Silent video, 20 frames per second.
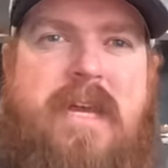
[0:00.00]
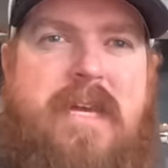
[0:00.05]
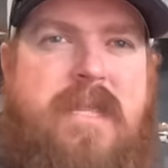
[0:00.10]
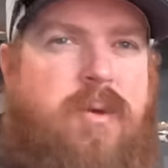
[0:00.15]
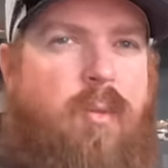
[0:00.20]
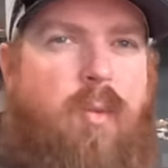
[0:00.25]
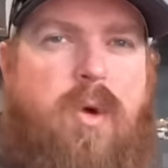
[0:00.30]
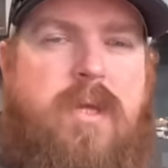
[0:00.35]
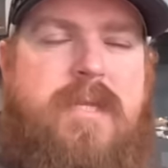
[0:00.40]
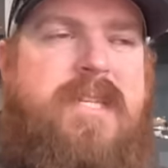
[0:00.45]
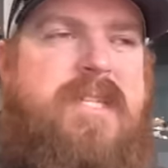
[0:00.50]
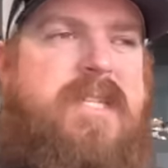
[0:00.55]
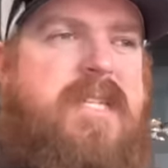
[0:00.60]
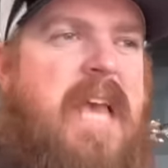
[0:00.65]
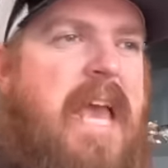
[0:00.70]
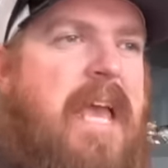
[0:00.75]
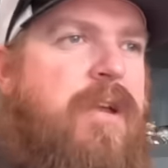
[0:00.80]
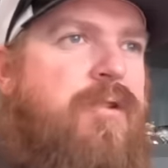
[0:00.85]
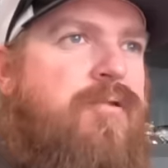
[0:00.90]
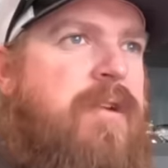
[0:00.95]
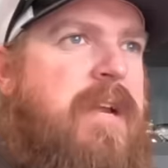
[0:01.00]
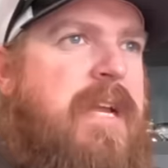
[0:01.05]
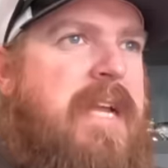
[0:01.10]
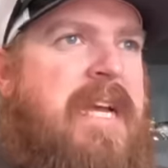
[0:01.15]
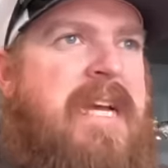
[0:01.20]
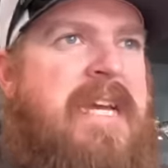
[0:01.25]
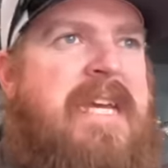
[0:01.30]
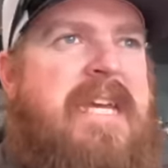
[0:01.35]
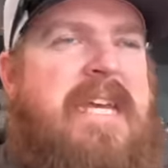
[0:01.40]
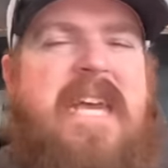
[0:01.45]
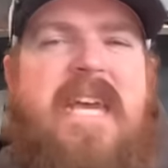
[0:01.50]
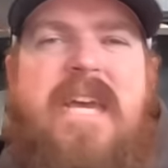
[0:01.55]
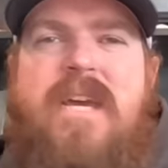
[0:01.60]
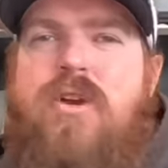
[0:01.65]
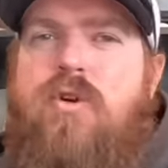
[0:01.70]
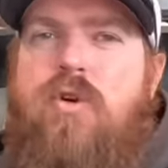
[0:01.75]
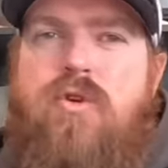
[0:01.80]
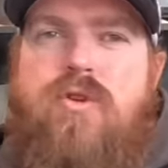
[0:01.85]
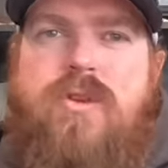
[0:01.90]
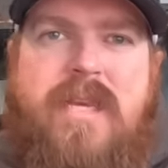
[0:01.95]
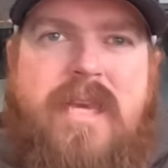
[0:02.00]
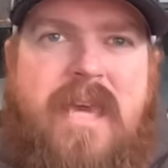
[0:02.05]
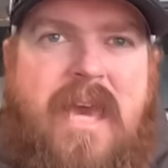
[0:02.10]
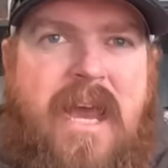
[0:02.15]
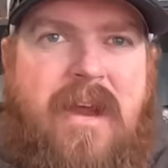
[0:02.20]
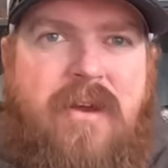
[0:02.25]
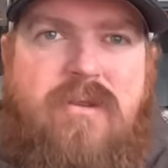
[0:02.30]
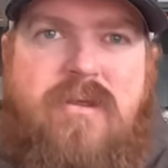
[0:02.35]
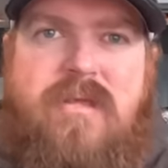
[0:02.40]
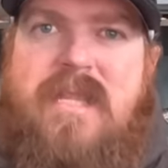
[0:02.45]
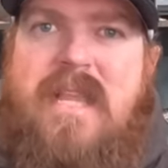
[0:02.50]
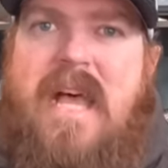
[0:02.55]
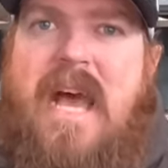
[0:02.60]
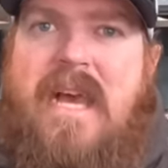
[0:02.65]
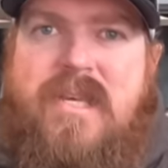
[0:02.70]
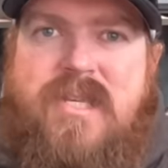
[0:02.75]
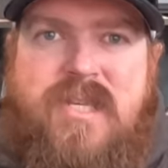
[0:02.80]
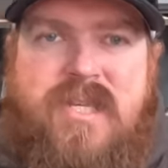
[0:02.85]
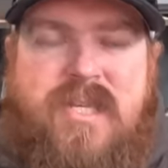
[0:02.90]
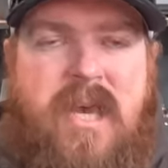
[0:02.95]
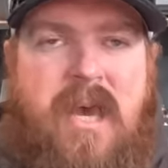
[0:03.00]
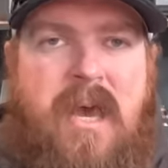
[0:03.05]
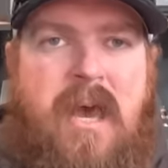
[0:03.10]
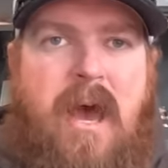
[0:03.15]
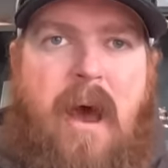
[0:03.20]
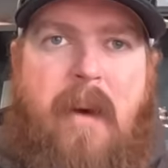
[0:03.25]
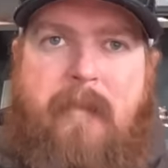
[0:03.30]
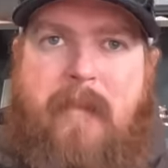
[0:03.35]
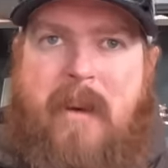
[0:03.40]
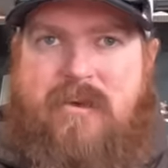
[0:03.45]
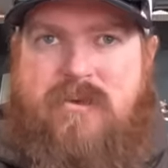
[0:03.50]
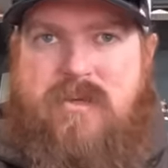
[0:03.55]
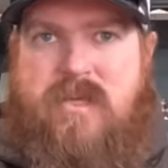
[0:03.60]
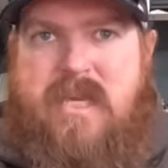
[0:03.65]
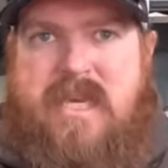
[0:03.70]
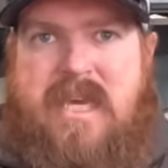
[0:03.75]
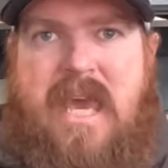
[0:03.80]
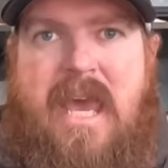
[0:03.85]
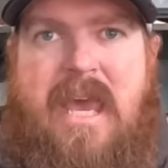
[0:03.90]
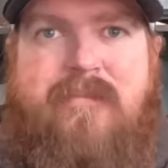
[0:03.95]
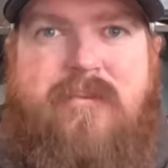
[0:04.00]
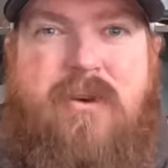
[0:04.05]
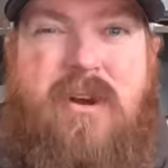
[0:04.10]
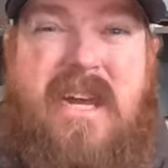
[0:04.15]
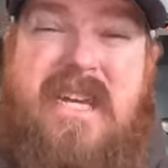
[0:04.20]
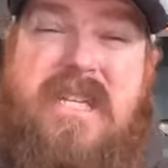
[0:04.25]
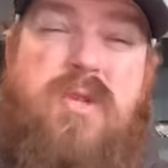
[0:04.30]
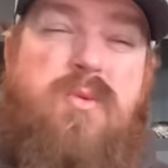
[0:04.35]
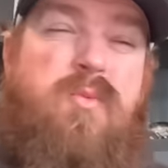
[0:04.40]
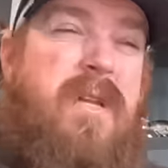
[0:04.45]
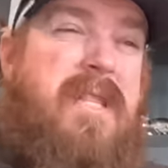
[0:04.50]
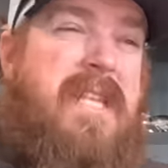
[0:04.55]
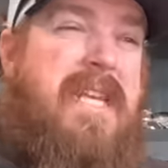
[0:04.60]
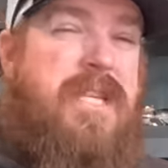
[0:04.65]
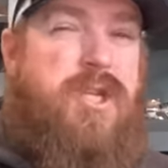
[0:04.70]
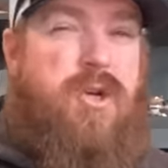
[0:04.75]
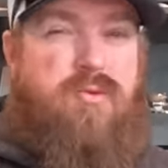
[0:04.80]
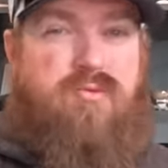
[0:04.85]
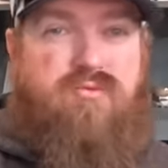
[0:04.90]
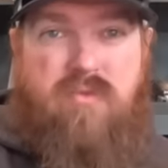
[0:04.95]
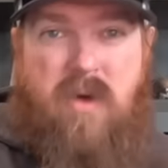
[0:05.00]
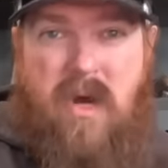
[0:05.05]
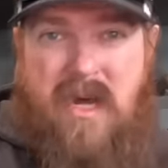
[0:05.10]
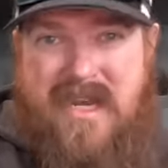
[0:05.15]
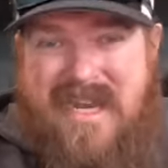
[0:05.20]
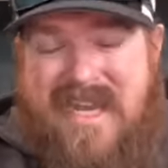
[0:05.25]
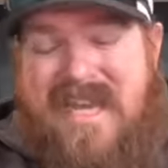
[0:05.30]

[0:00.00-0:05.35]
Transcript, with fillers: And then once it's angry, it couldn't care less about the camera, it's willing to run